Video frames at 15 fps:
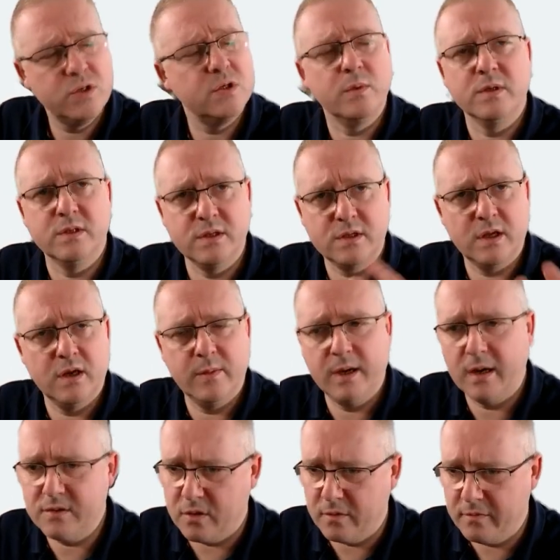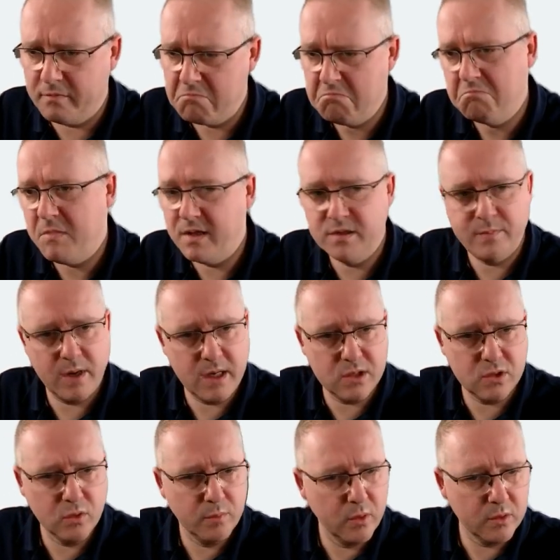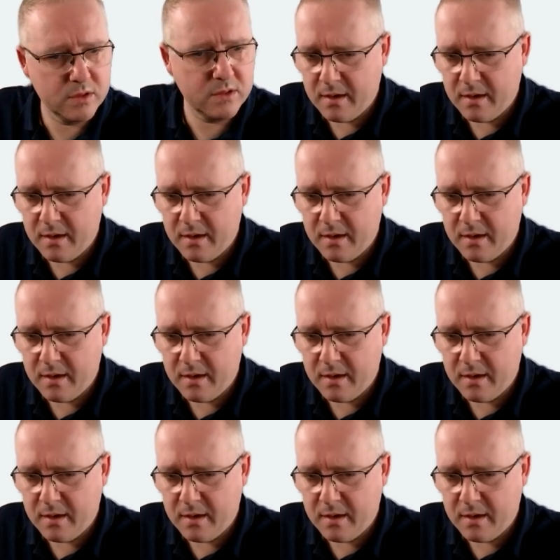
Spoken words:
which is just going to be a sort of inspirational post